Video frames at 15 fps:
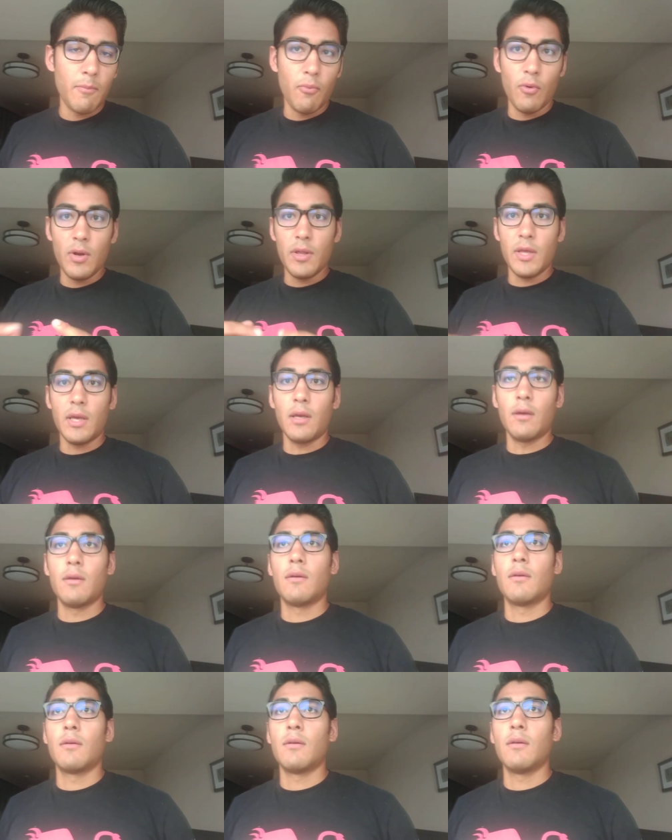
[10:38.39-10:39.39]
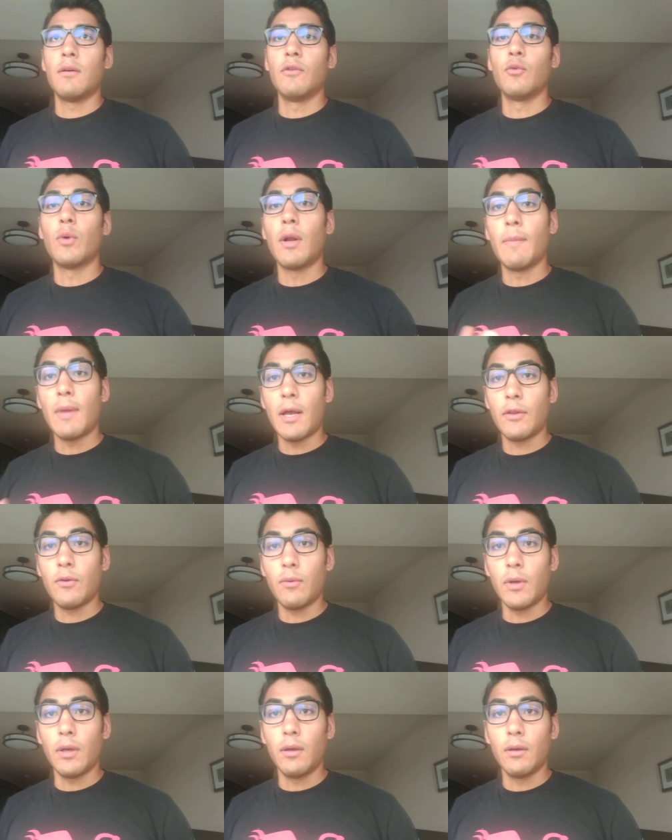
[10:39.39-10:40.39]
Breathing is what I'm not
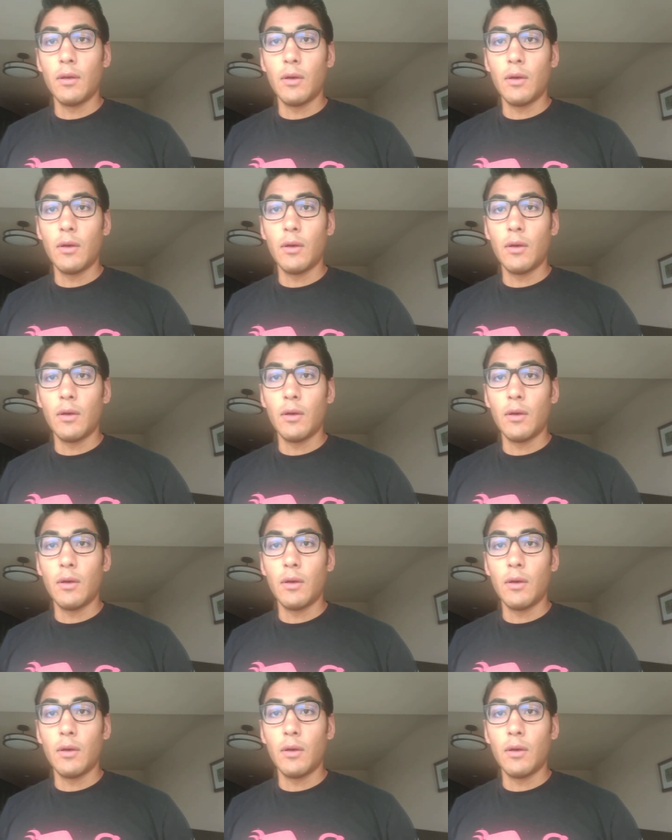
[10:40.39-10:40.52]
doing.